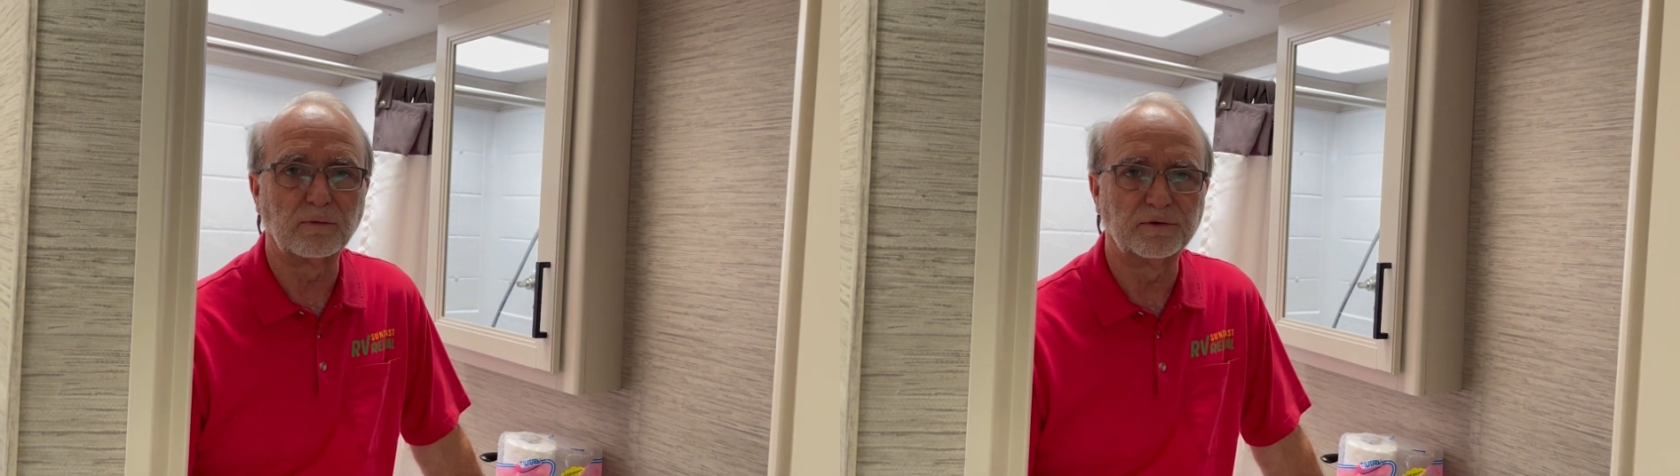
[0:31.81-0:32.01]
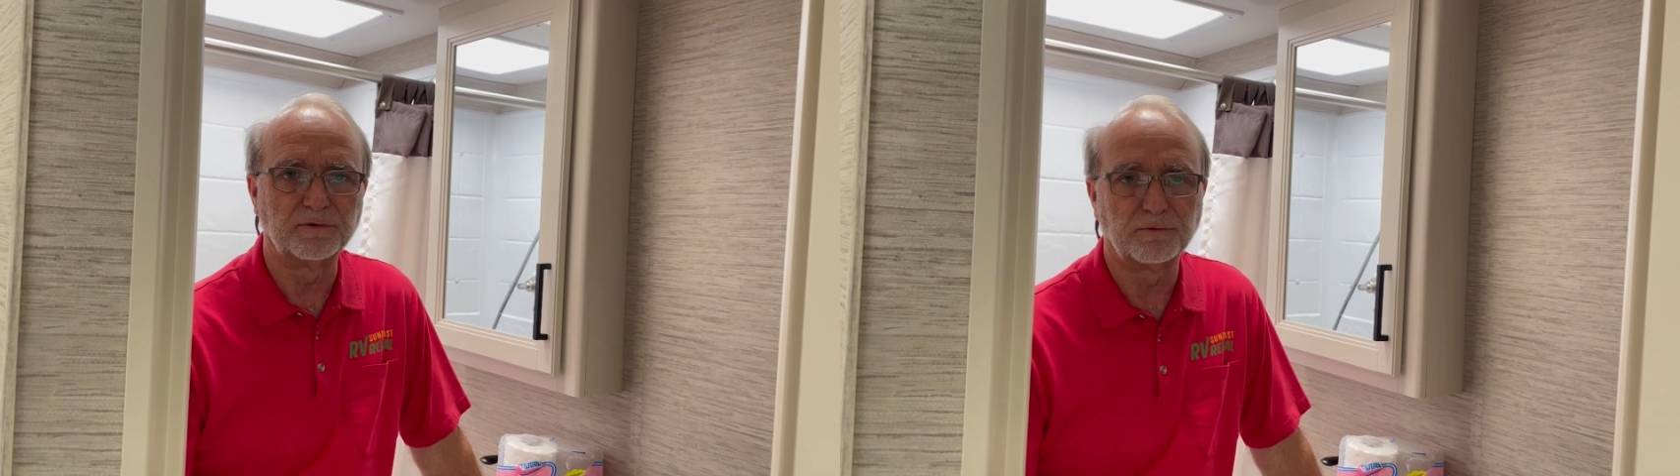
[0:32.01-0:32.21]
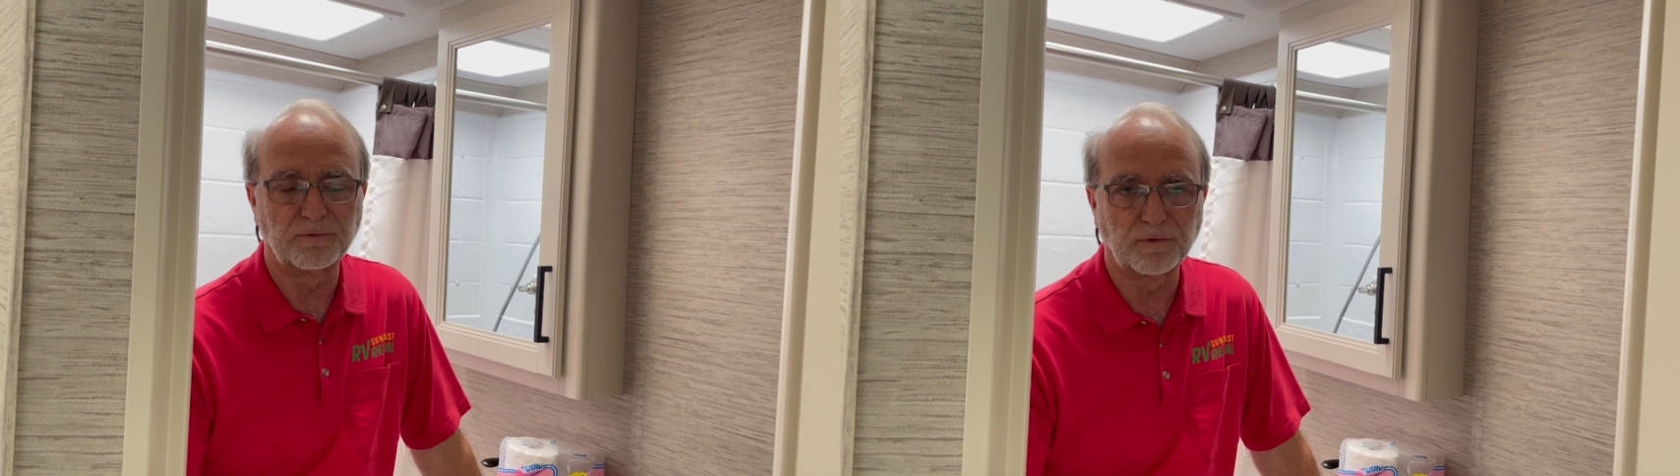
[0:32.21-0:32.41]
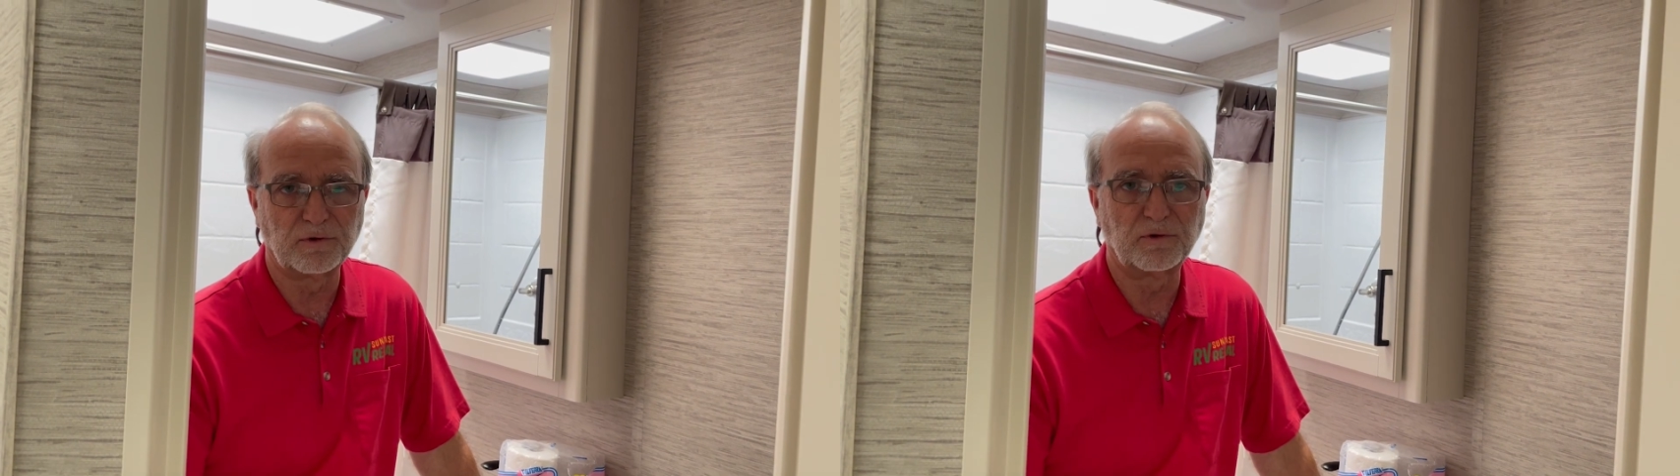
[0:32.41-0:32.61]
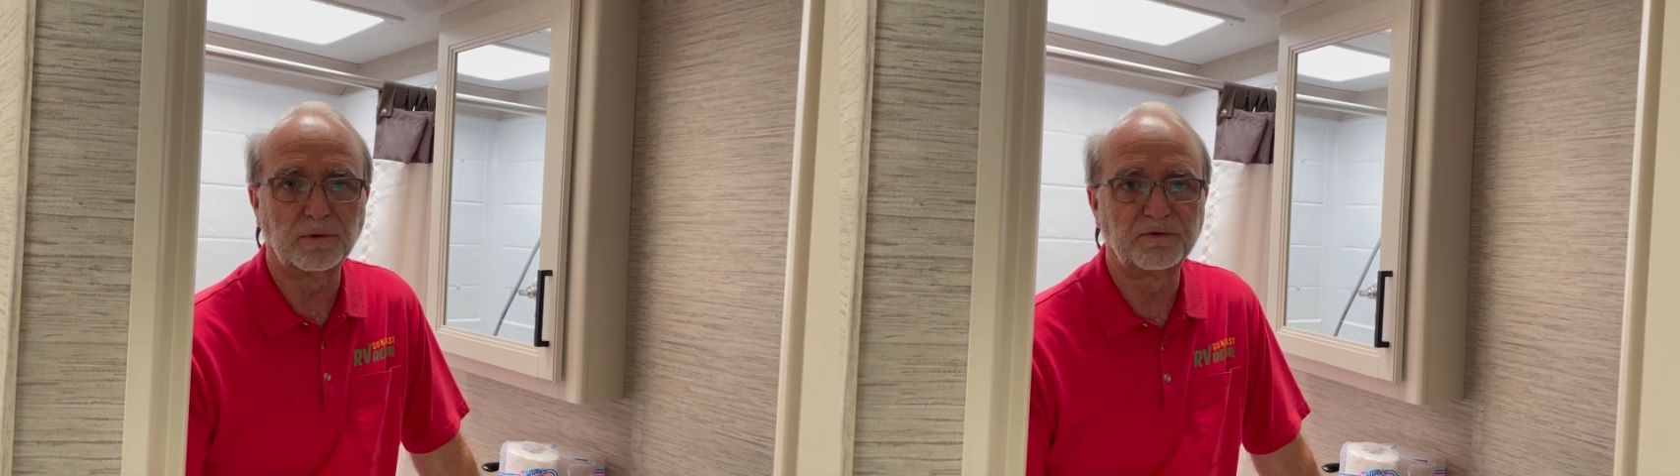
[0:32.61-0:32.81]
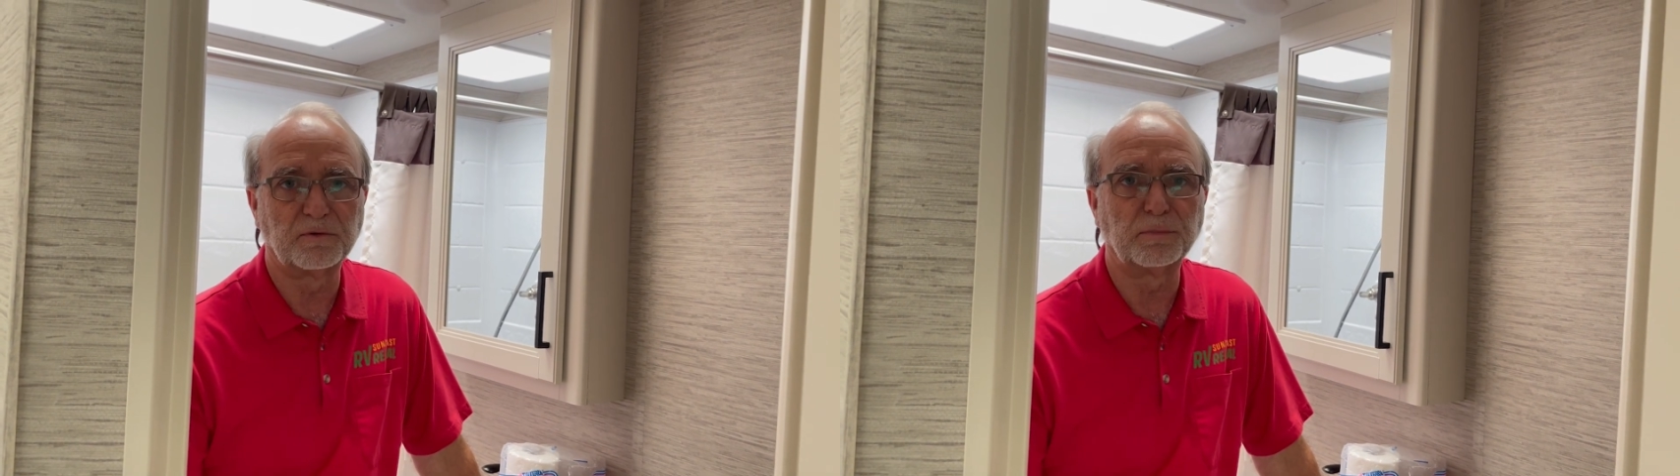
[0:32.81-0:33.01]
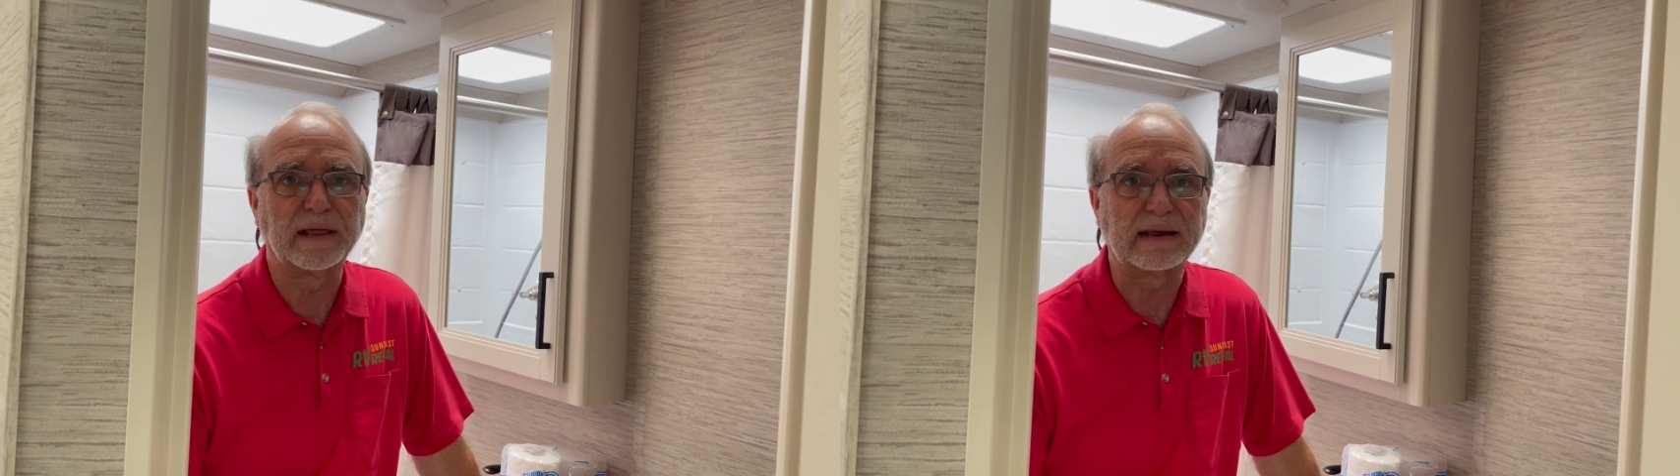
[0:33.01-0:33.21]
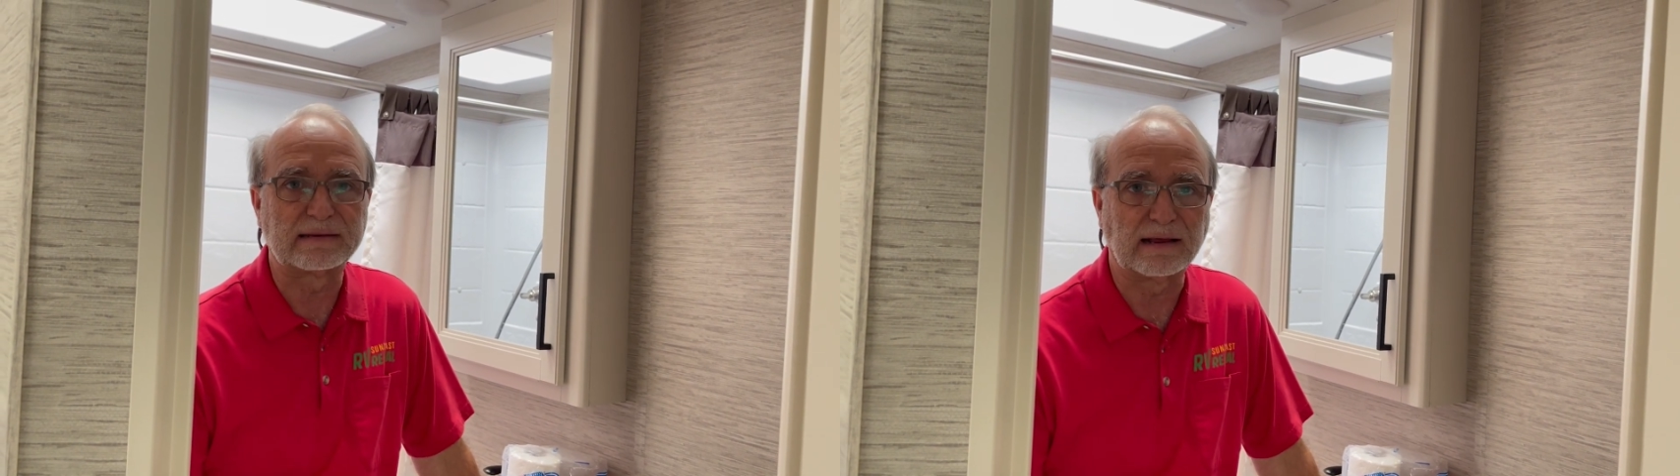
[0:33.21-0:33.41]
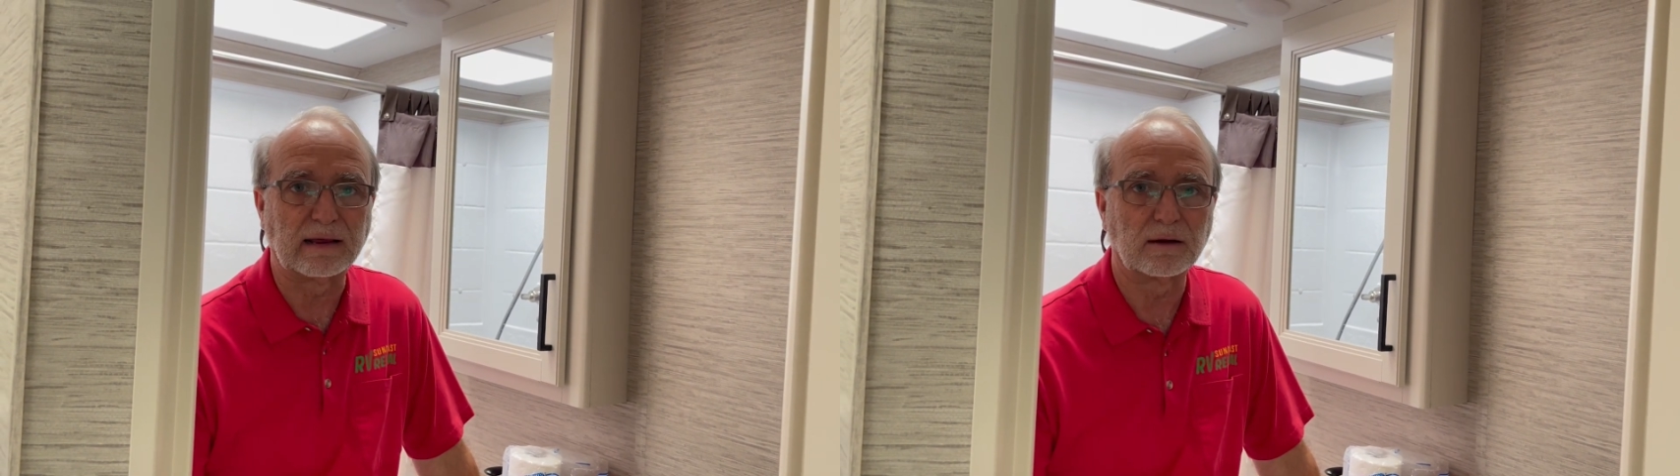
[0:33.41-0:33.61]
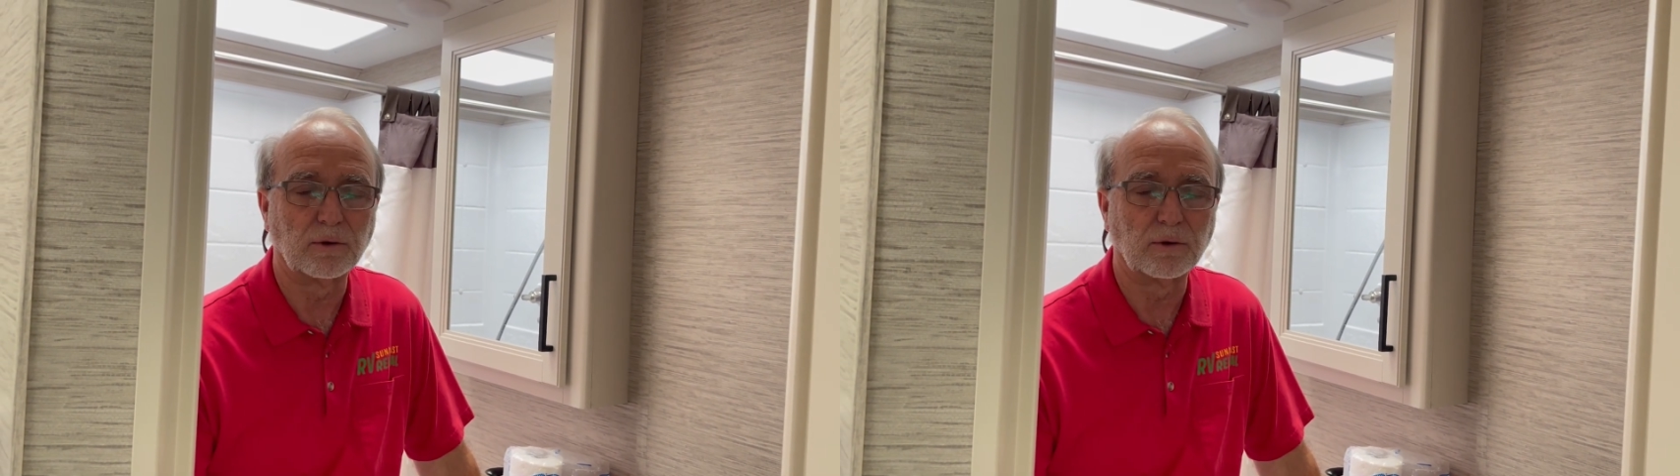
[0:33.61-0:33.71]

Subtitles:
which is referred to as the black tank.